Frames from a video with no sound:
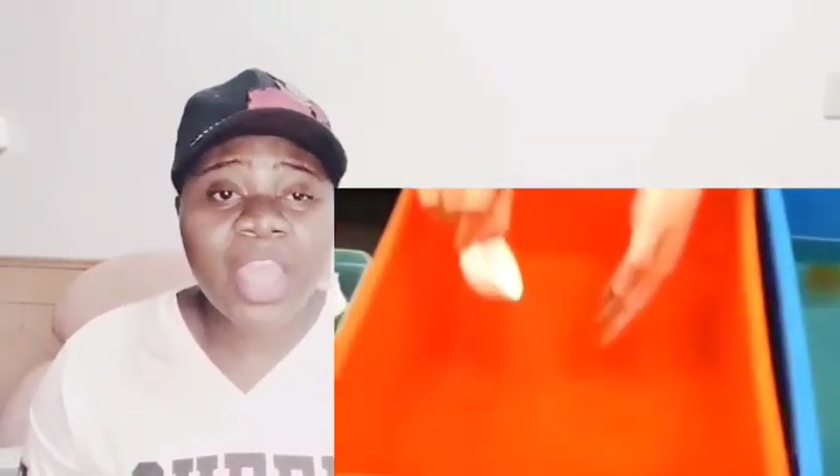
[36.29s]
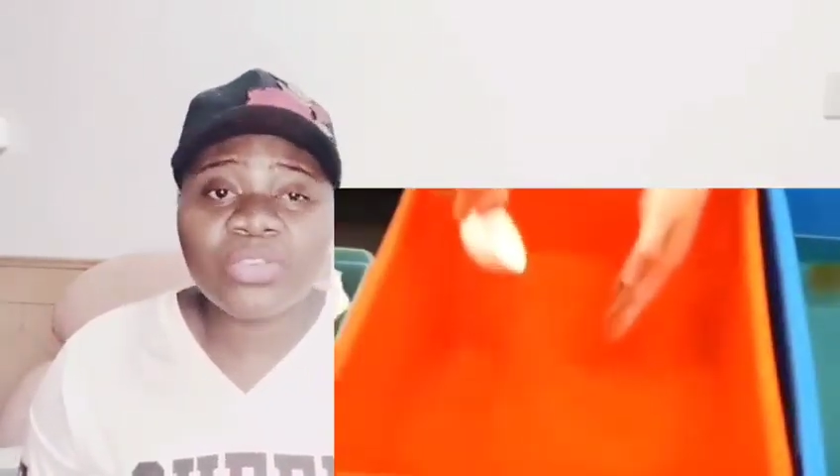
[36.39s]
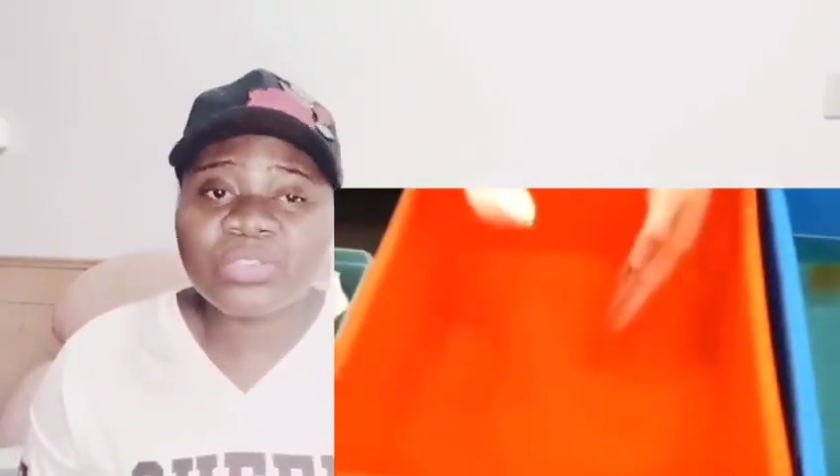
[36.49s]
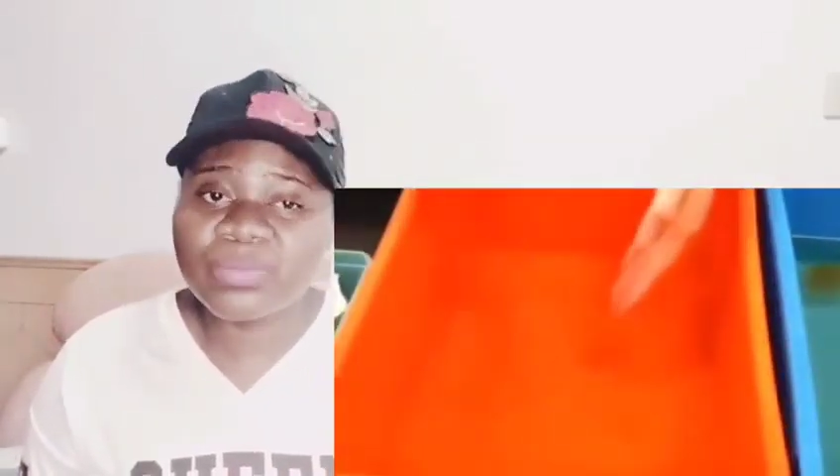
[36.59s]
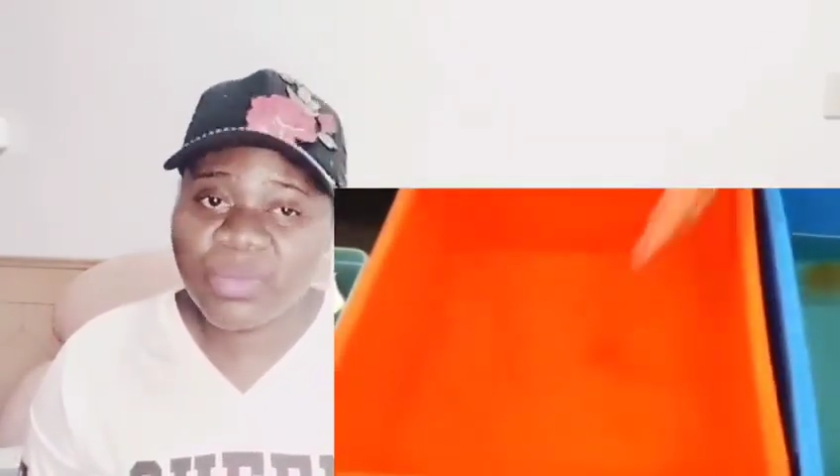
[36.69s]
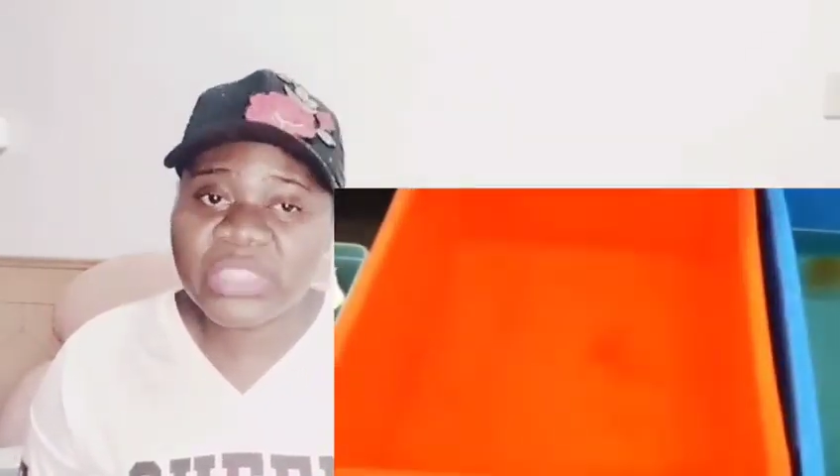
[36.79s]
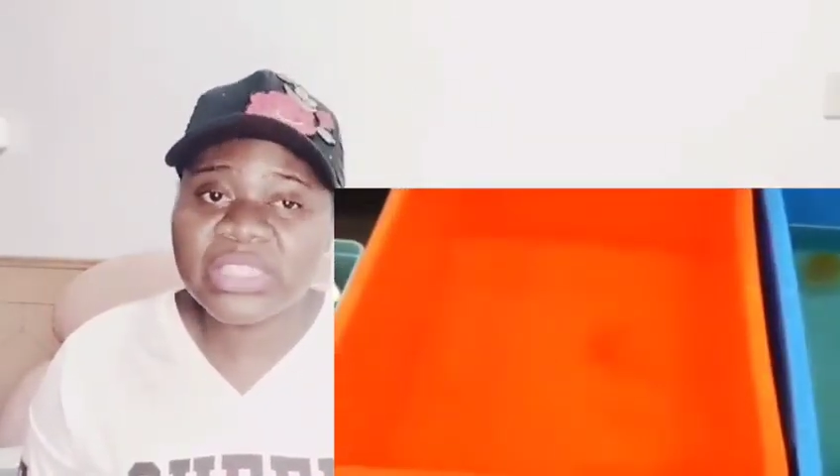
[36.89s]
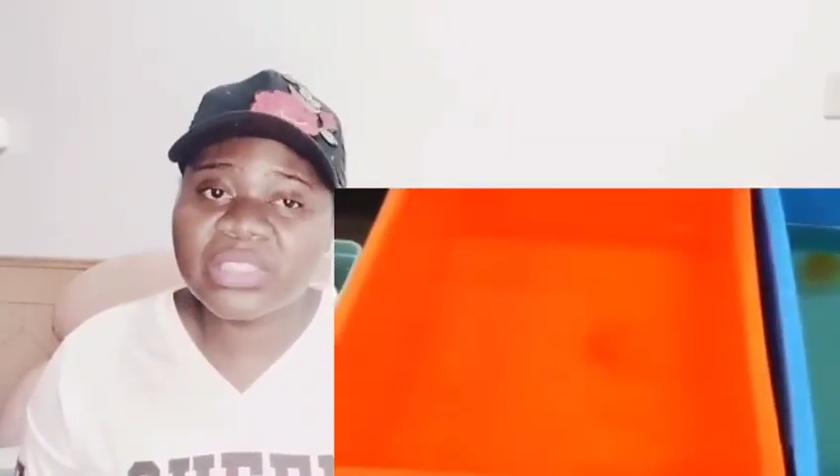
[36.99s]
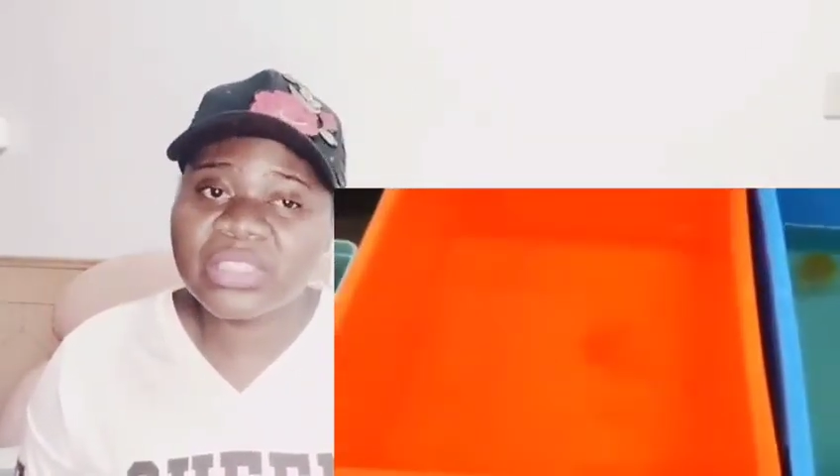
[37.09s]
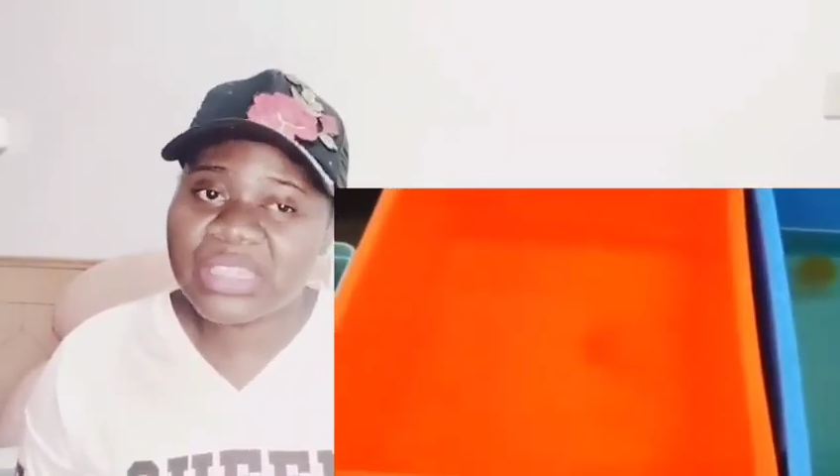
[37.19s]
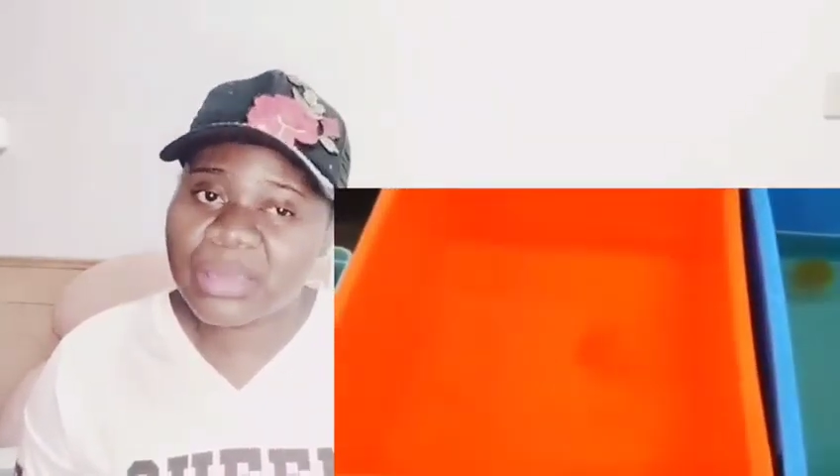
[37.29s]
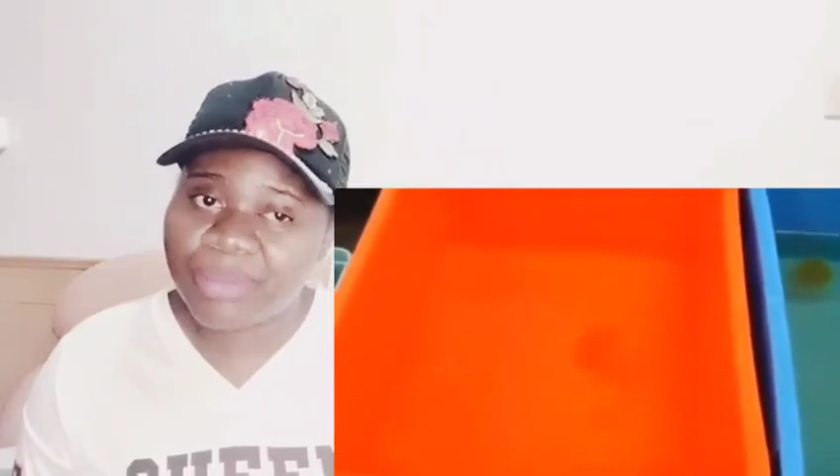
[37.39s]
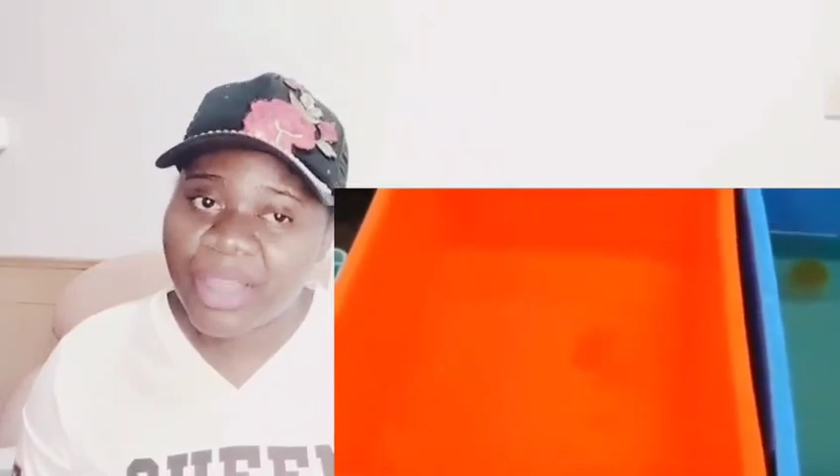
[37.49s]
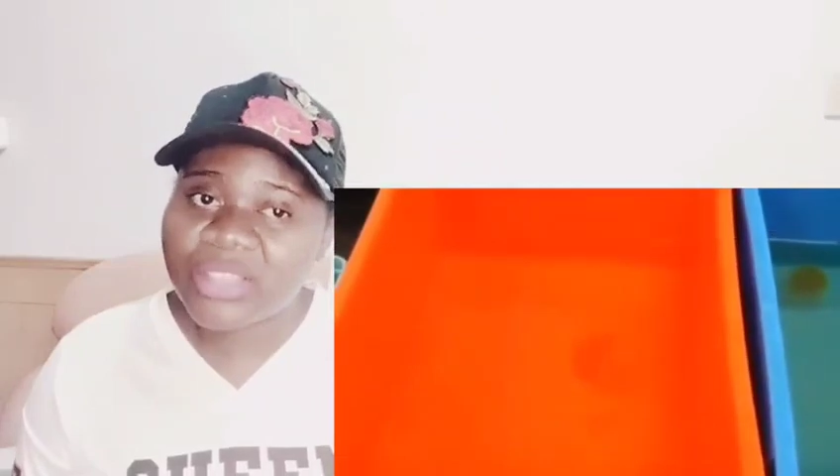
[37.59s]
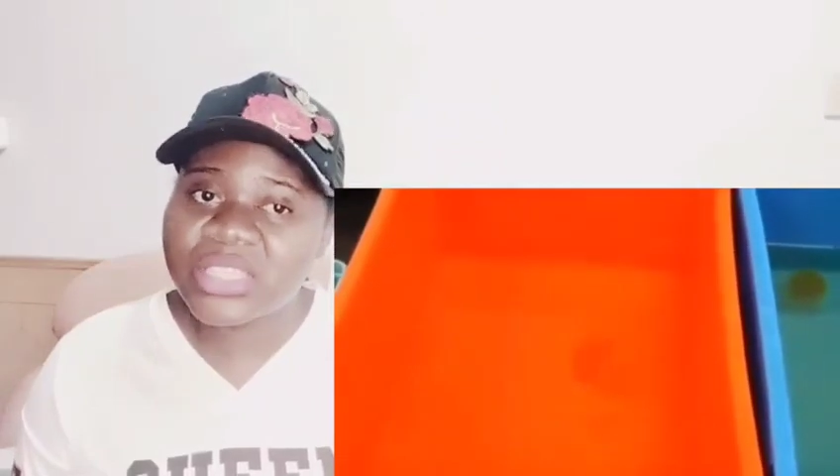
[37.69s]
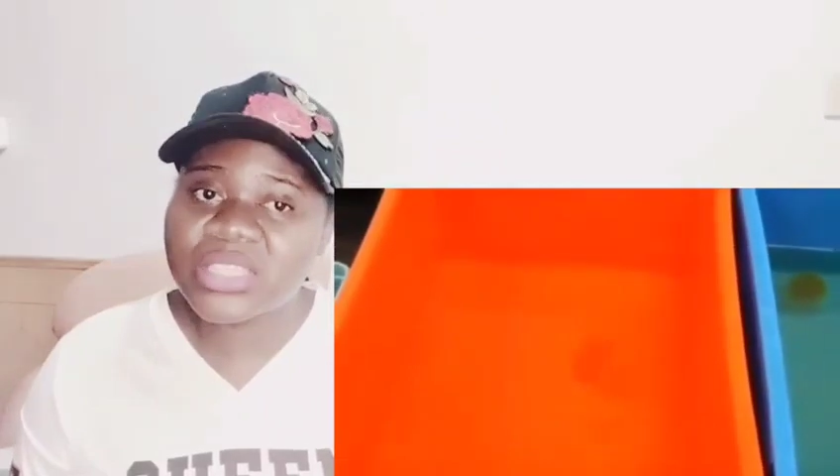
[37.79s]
out more details about